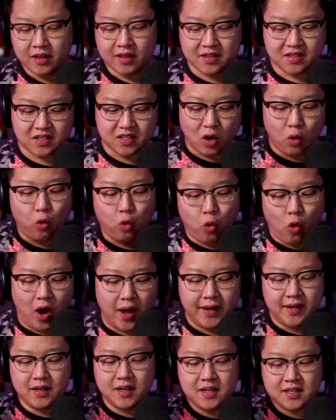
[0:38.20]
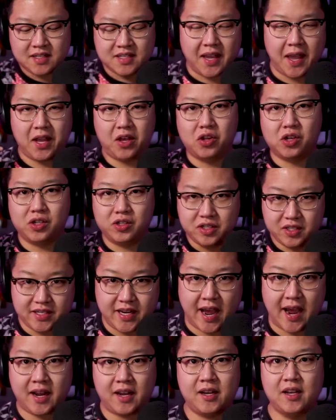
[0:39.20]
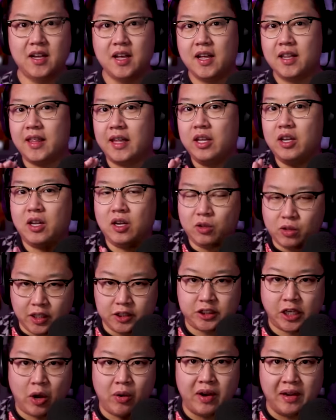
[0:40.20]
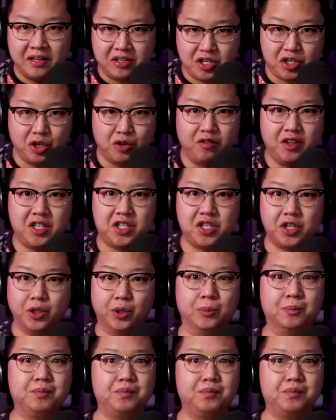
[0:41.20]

This is a one cycle deck that you can glitch out in 2v2.